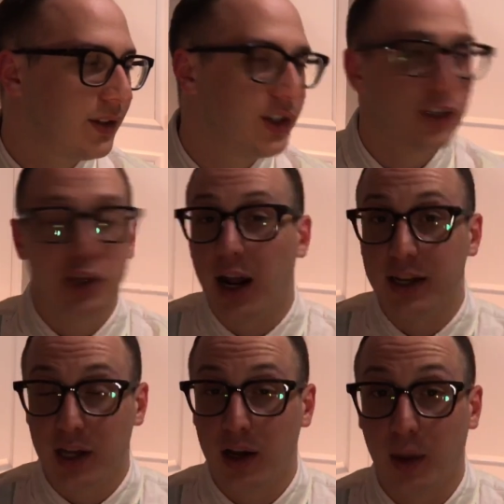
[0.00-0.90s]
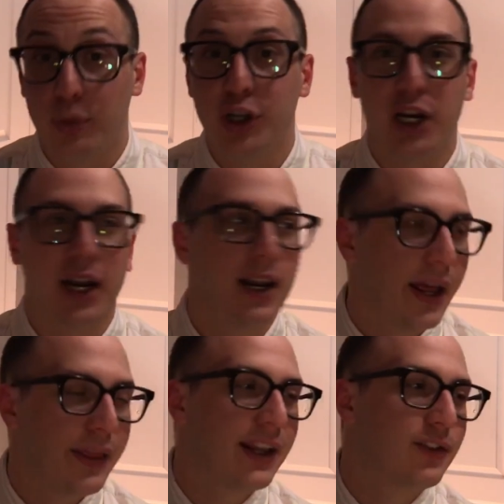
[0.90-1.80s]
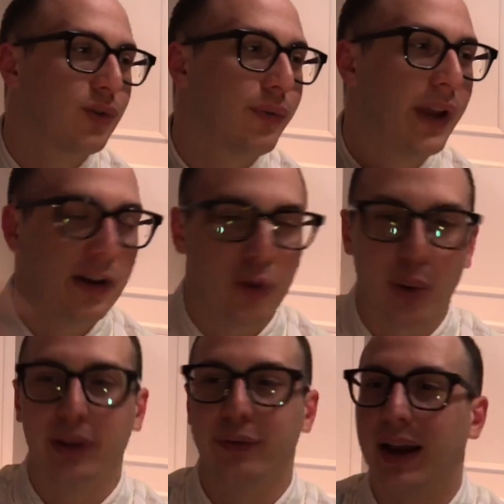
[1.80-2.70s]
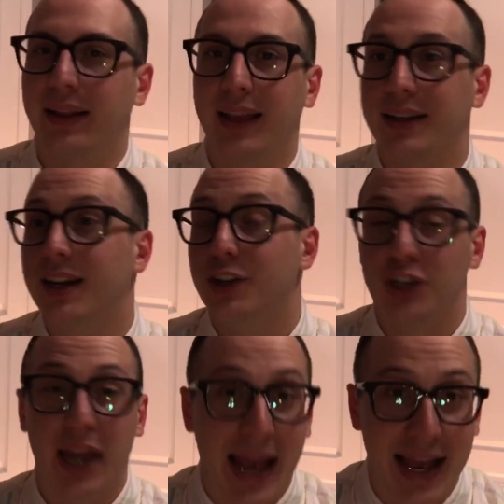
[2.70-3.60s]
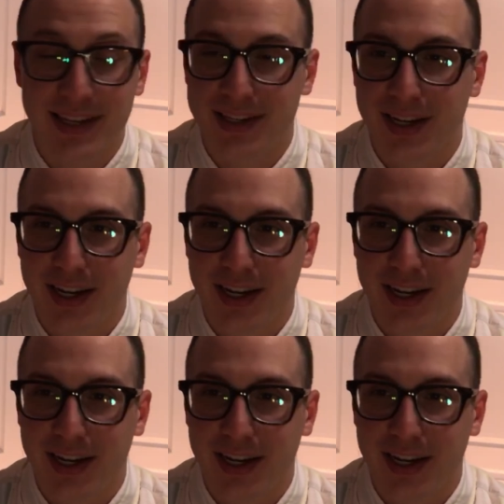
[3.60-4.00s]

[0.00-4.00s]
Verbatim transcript: she's not as appreciated, I think, is sort of ignoring the fact that she has,